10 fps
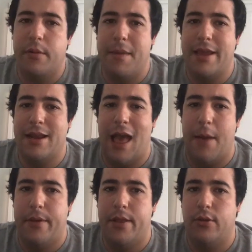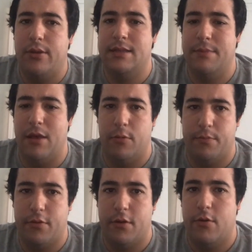to make it happen, you'll need some
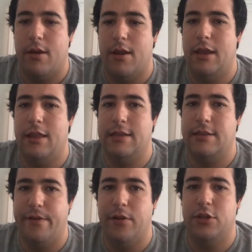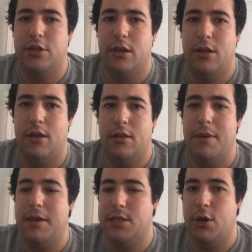help right? It takes a village to, to
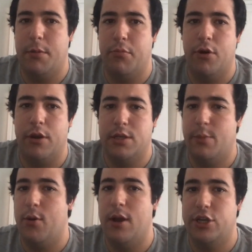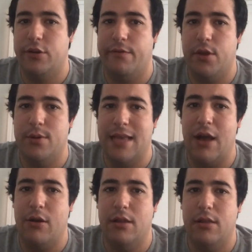make a startup work. So my question for you is
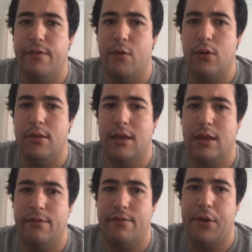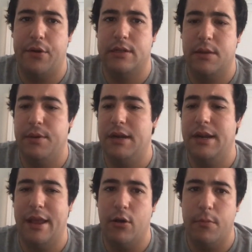how can the forward thinking founders
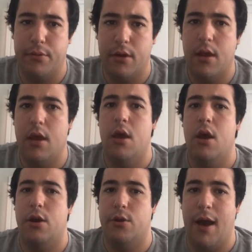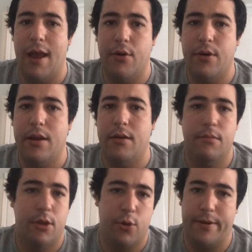community help are you hiring?
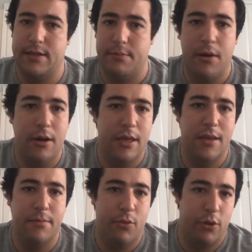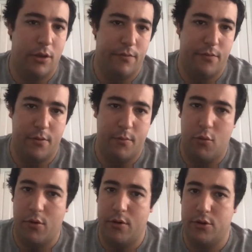Are you raising money? Looking for
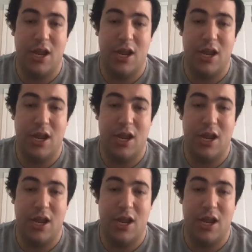more